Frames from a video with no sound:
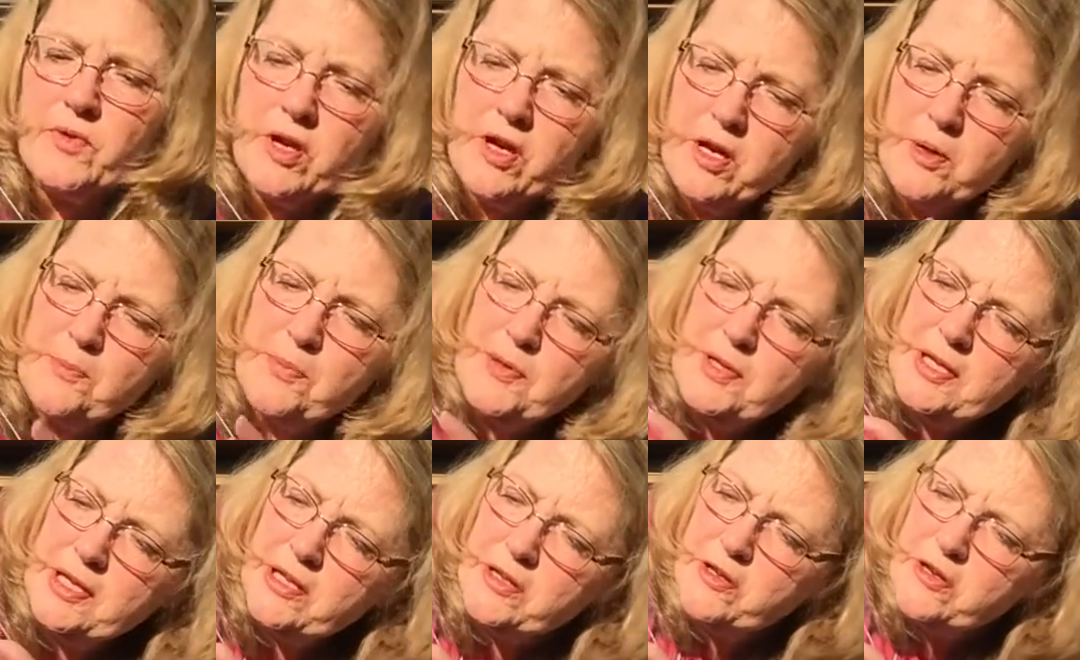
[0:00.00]
up
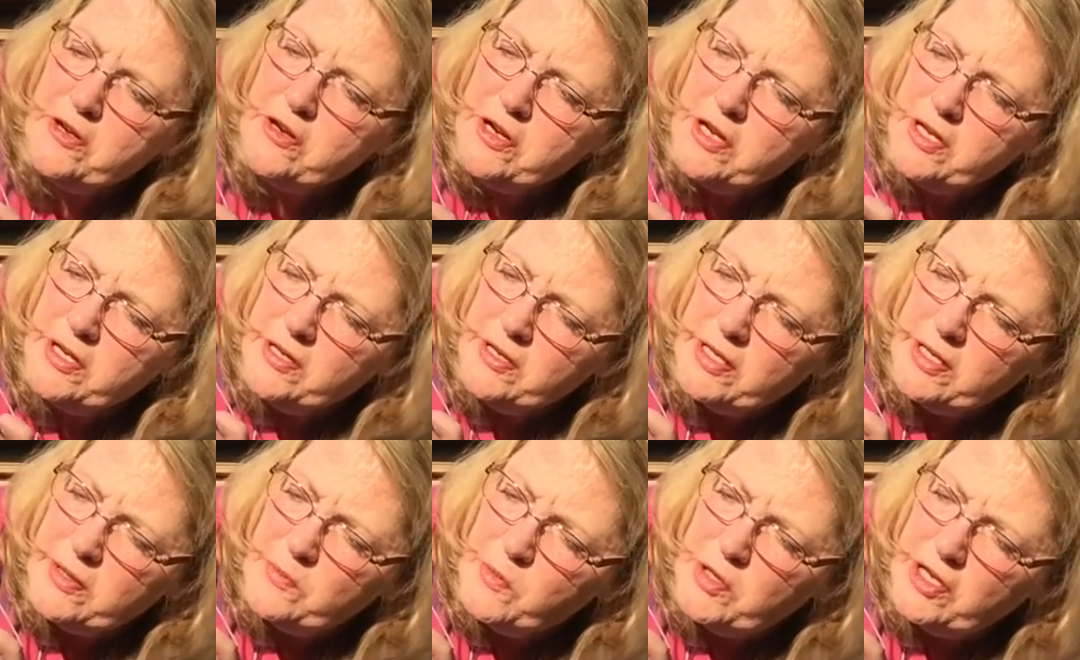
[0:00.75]
here,
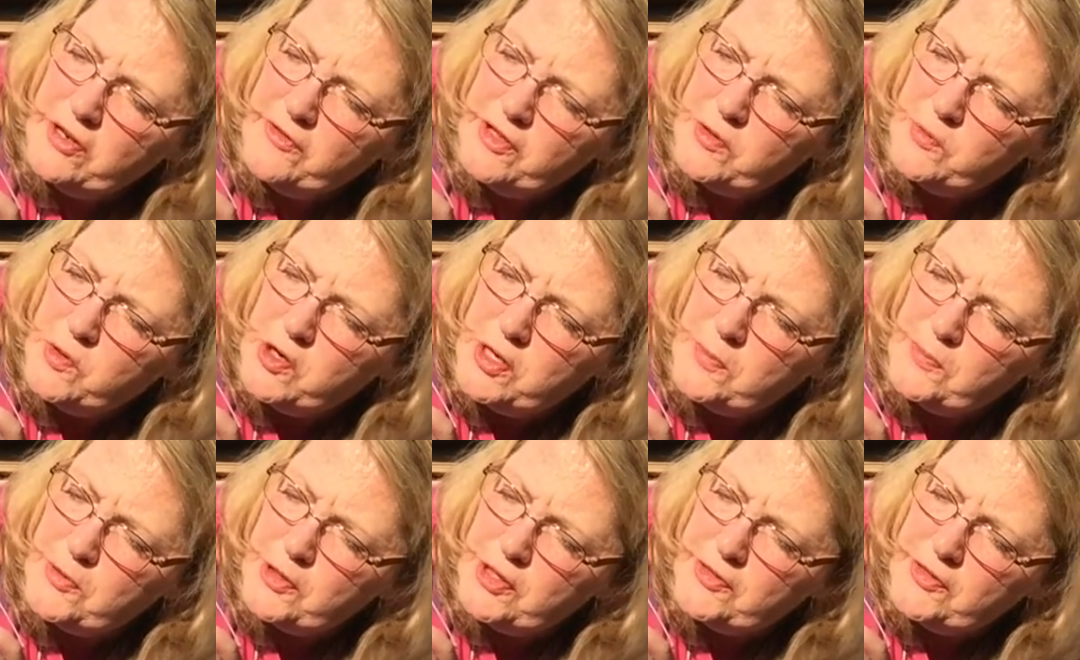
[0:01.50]
wherever you want
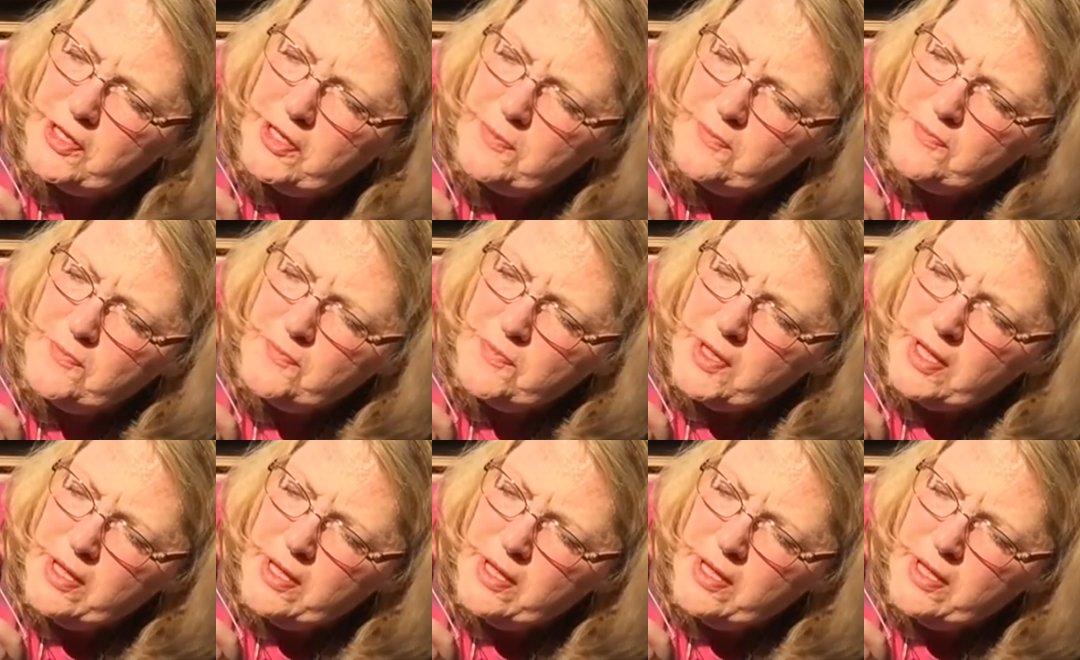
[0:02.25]
to put them.